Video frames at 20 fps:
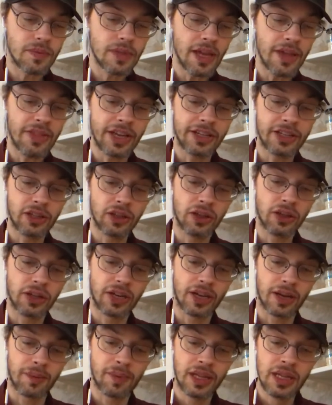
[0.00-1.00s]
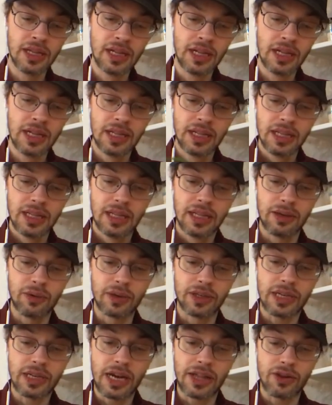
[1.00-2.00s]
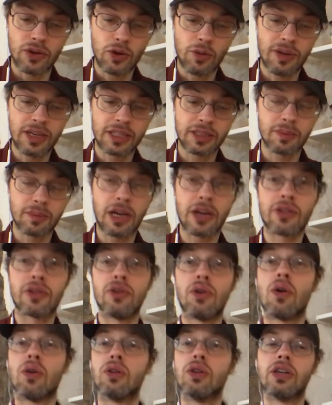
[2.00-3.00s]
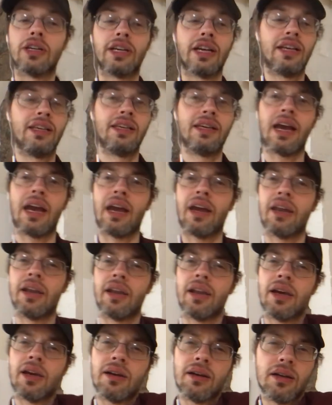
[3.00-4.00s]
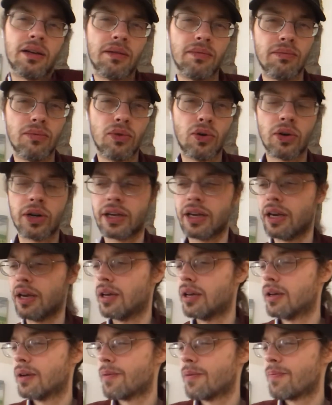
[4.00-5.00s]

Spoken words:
Then she looked at him. He would neither open his mouth nor look again. More cake.